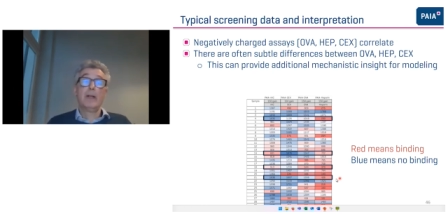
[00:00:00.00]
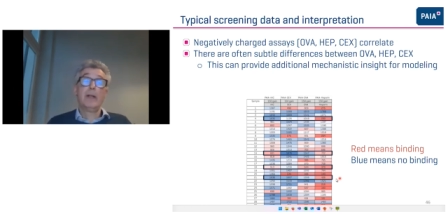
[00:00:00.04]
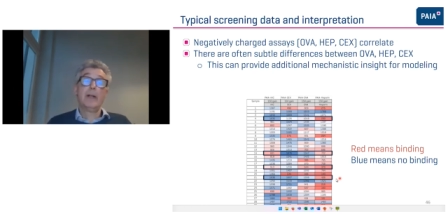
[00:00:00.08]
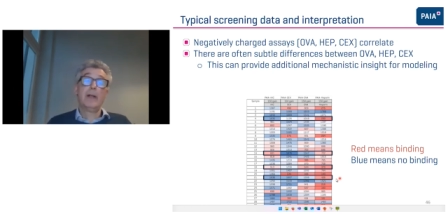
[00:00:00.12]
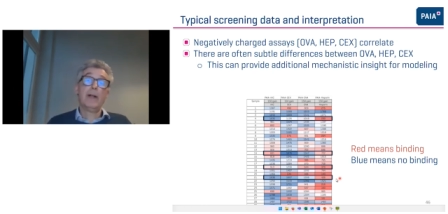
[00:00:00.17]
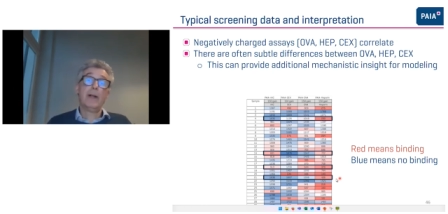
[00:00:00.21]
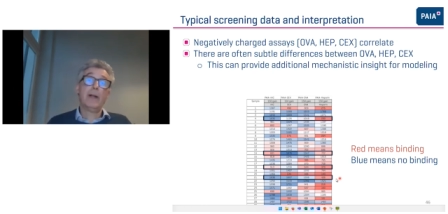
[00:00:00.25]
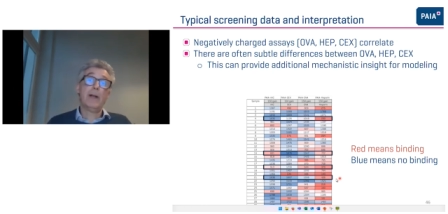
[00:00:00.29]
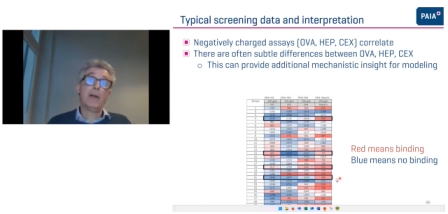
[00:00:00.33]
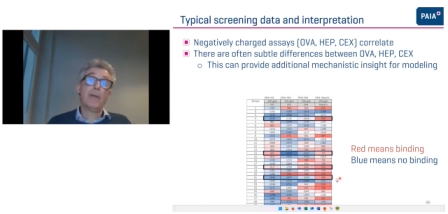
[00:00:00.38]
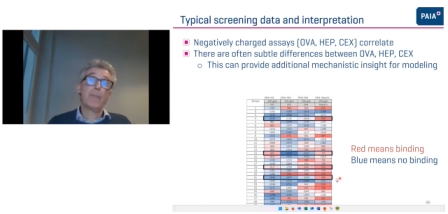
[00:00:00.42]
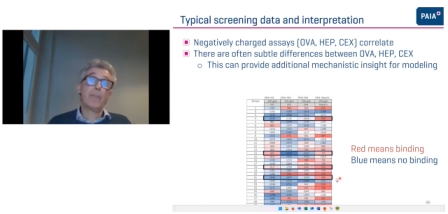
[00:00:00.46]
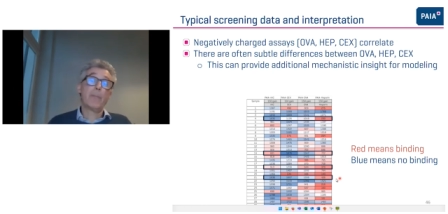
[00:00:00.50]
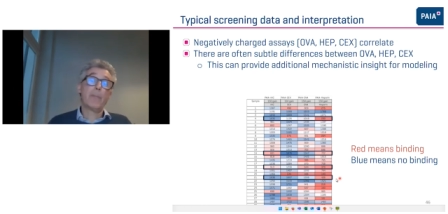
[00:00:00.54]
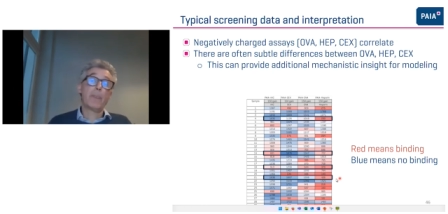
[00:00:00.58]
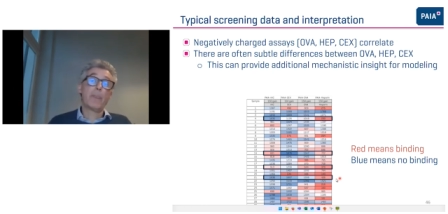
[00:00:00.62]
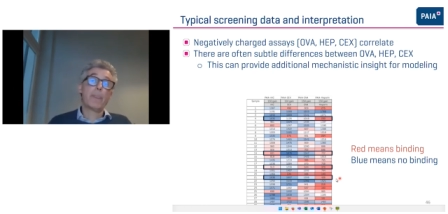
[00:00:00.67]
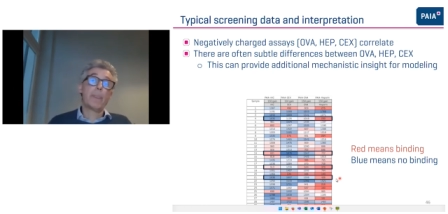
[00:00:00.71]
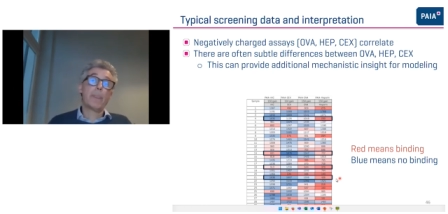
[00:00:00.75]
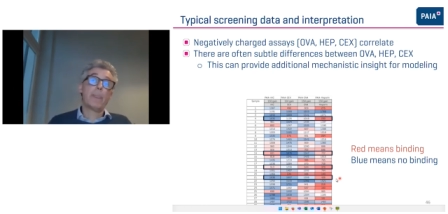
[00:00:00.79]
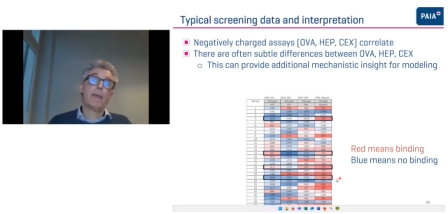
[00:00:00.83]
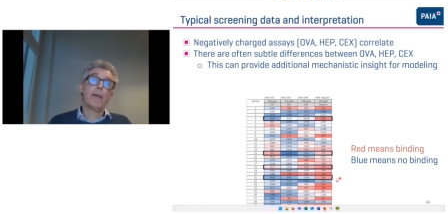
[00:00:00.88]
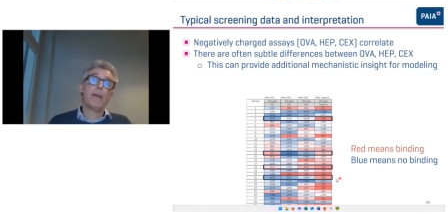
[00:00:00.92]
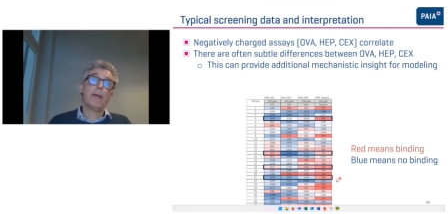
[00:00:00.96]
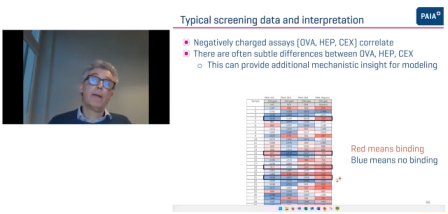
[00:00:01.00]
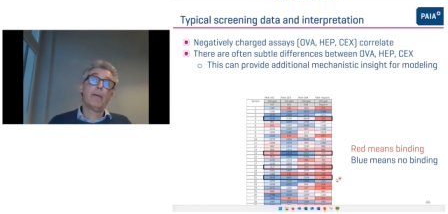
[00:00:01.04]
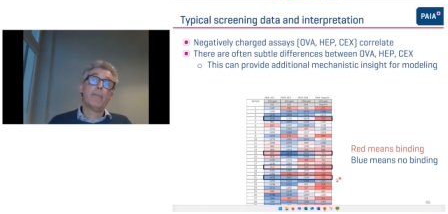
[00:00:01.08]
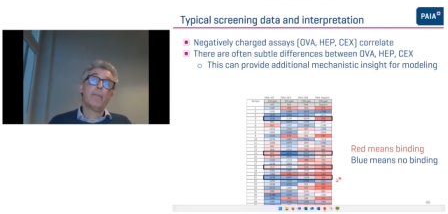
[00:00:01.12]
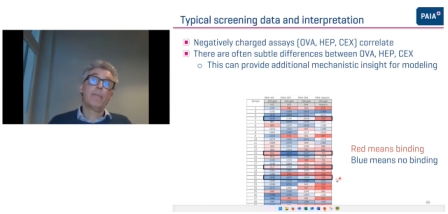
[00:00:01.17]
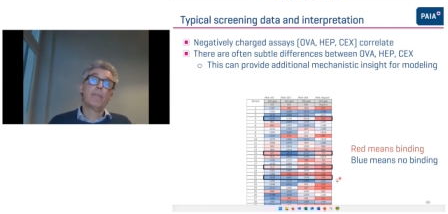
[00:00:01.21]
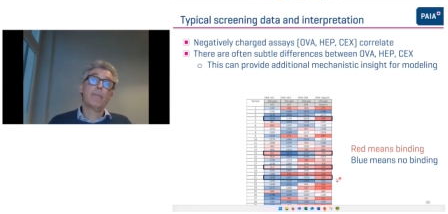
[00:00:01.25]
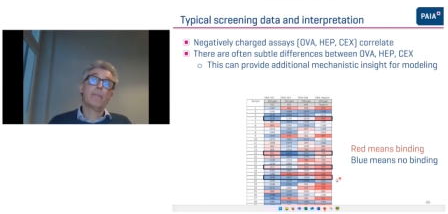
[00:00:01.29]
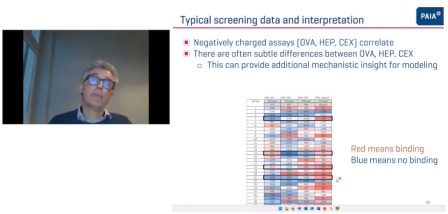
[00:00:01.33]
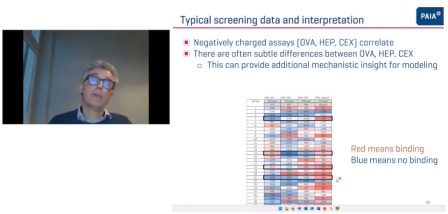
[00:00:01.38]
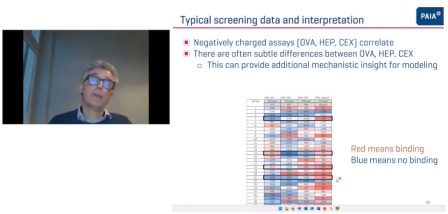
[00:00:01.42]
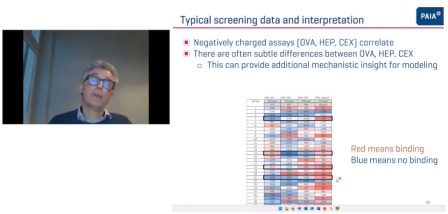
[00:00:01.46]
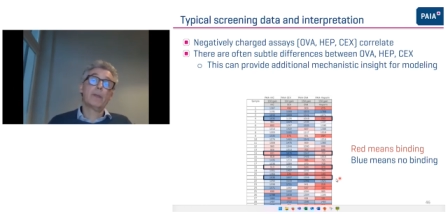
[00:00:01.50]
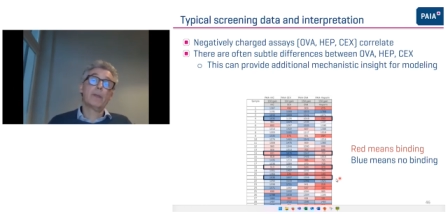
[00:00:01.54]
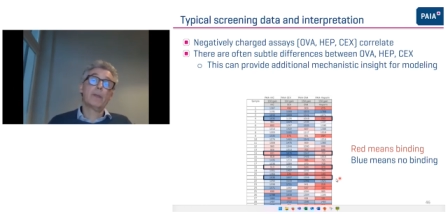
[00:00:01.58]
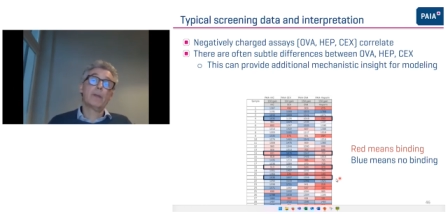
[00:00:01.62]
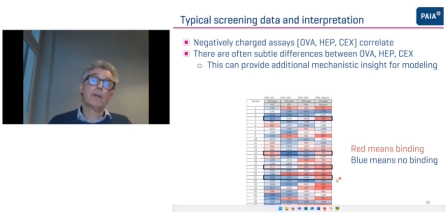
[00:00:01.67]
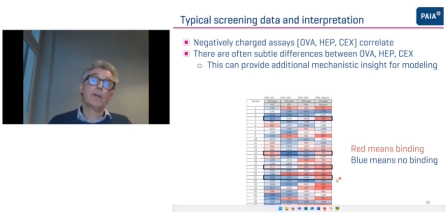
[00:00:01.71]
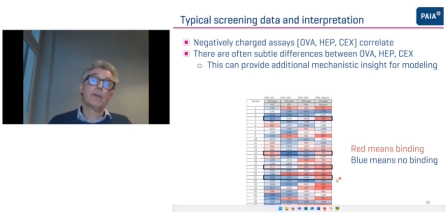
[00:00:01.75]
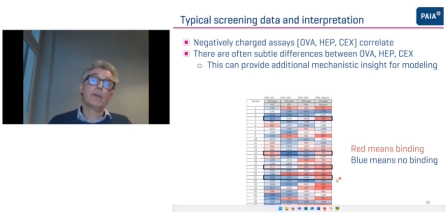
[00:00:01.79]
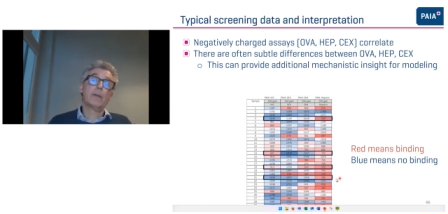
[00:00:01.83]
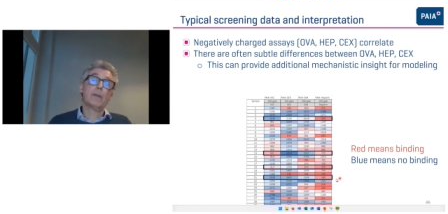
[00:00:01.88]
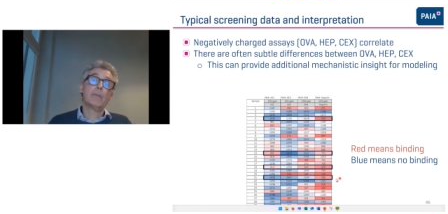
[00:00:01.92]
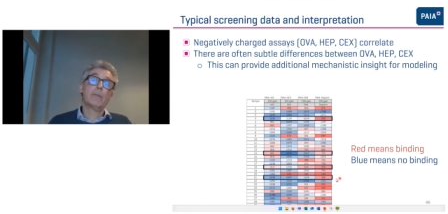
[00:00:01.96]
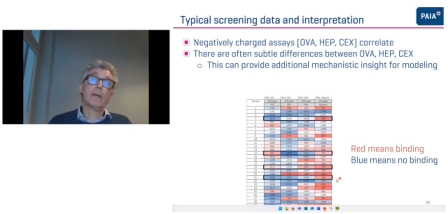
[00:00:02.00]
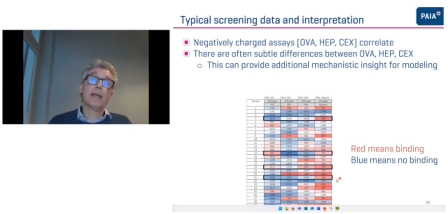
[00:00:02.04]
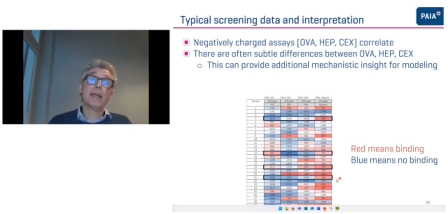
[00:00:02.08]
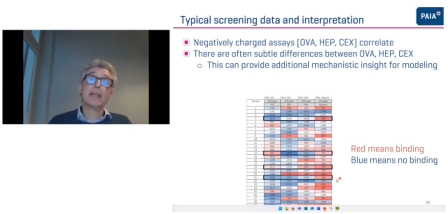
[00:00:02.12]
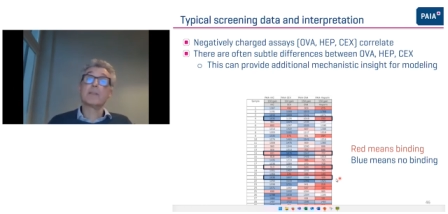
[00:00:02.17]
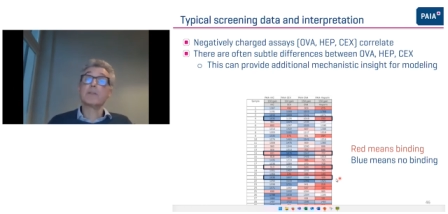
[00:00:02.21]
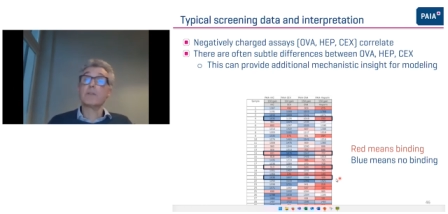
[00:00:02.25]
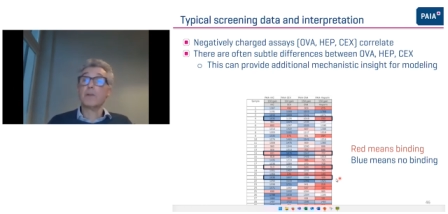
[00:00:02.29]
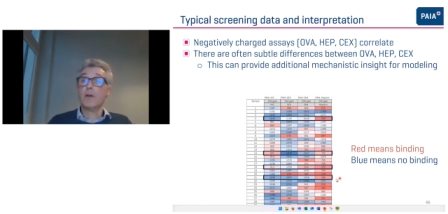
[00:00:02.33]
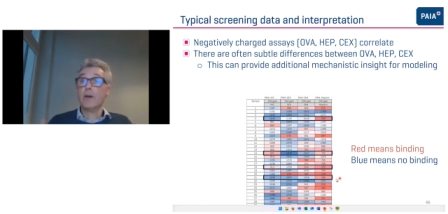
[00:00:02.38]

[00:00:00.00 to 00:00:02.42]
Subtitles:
um, um, uh, based